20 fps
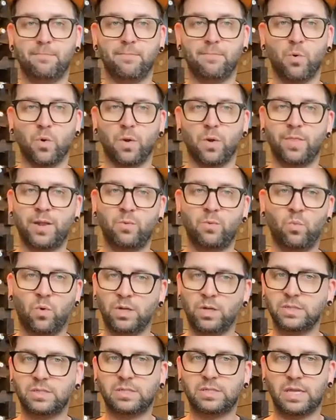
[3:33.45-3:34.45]
more than
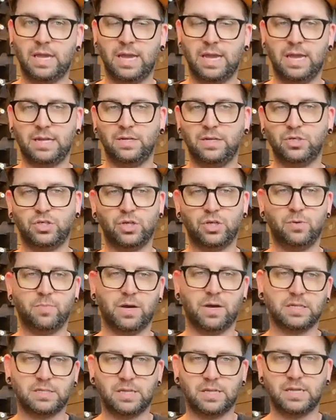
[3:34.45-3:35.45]
once in two
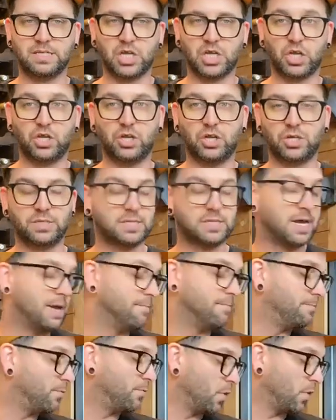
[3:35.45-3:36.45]
months is a good
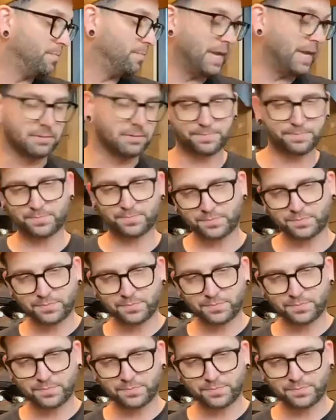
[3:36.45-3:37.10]
time for me.